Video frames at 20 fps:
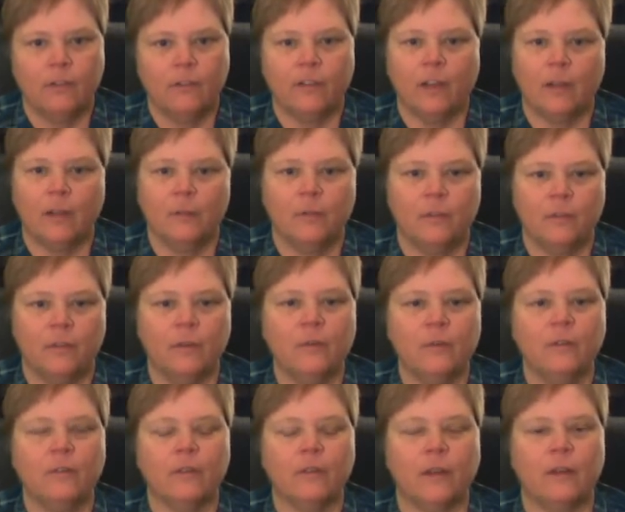to help
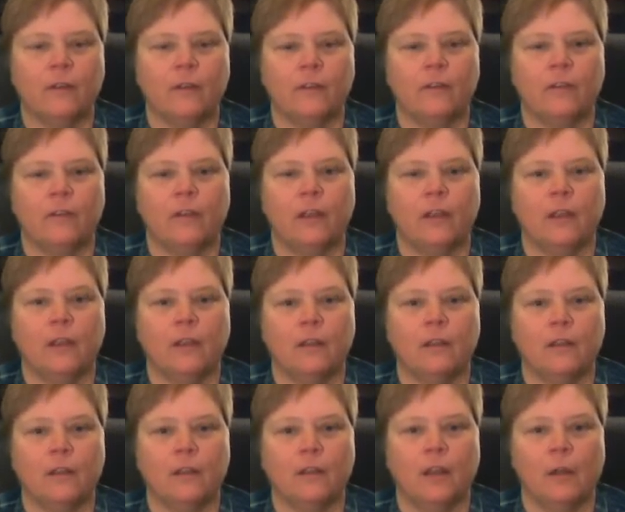students
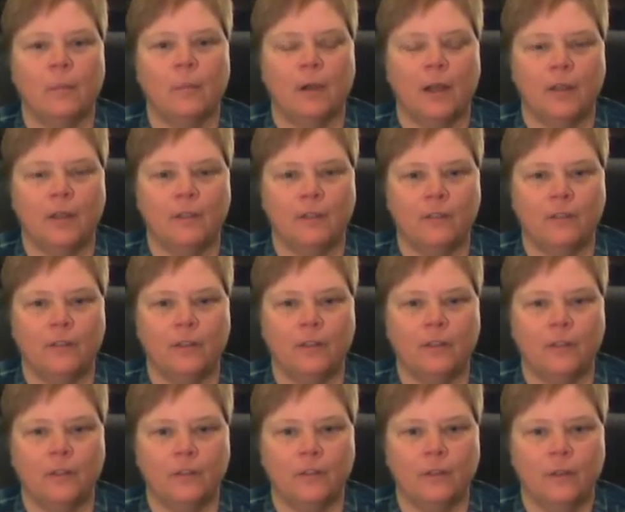understand
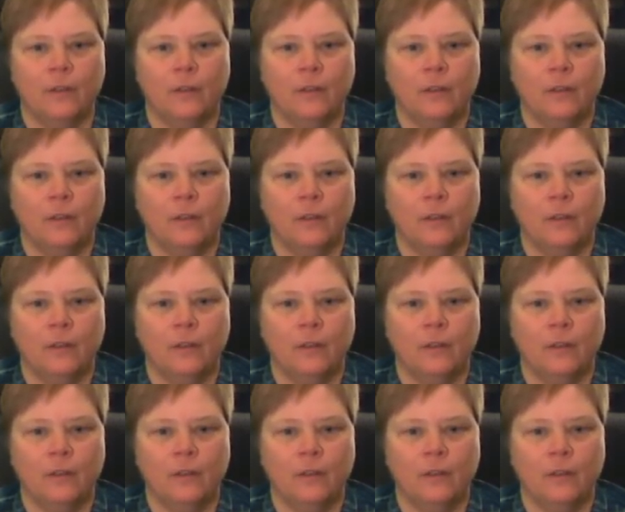hypotheses,